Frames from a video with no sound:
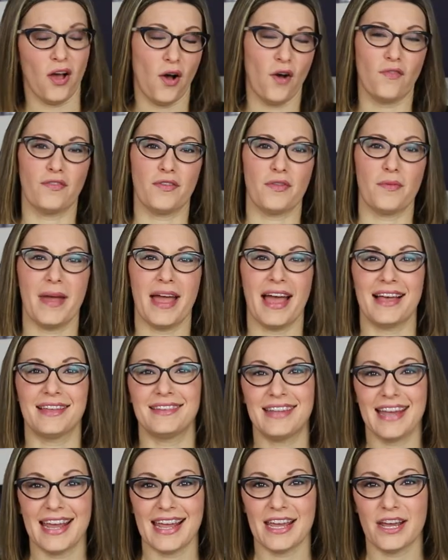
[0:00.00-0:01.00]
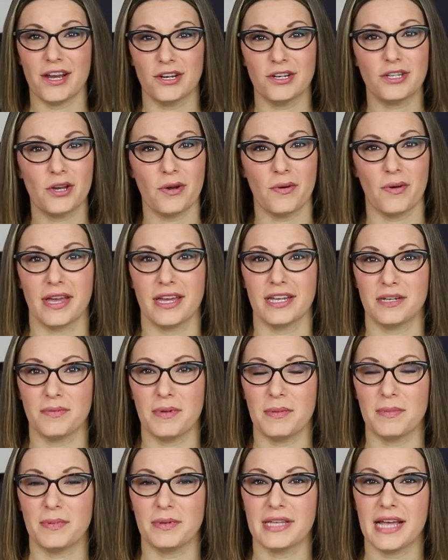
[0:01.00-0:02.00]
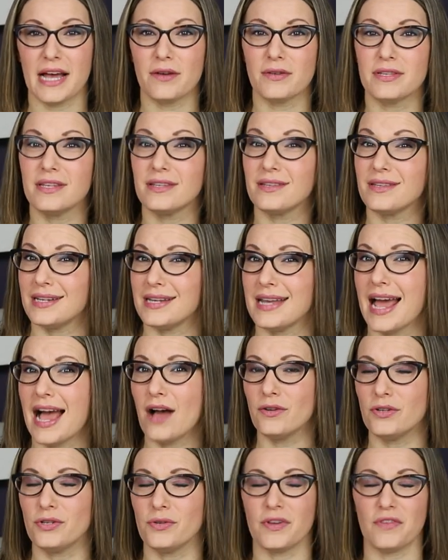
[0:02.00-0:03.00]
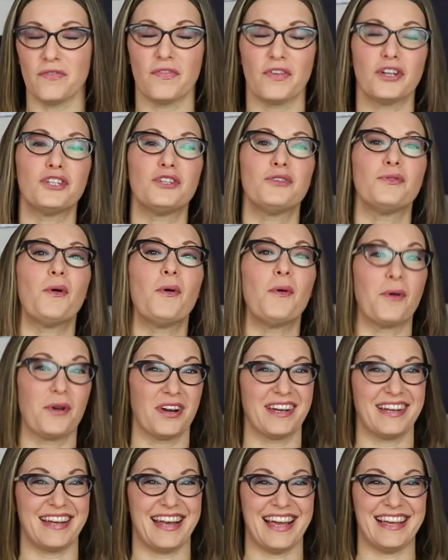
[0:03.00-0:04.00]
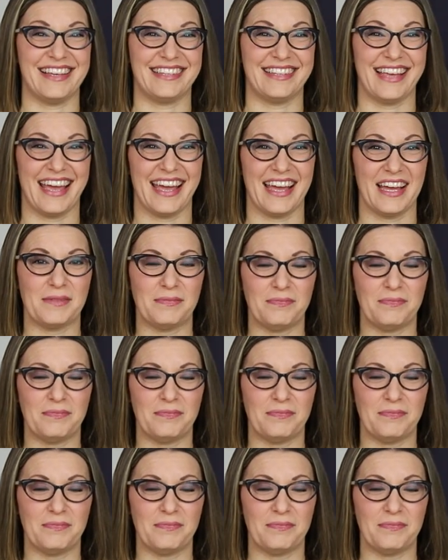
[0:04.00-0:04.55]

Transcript: over the past eight years going into people's houses and now doing virtual organizing.